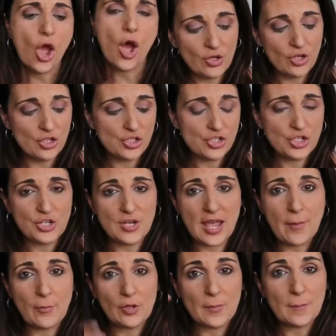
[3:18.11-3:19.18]
I'm gonna show you
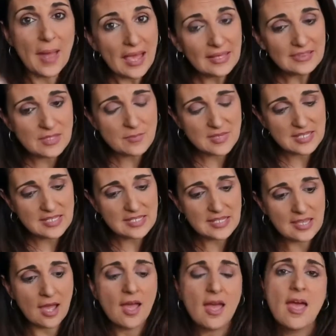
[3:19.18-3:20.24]
how I'm gonna pack them in
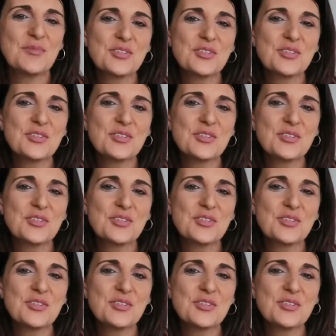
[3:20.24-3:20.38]
here.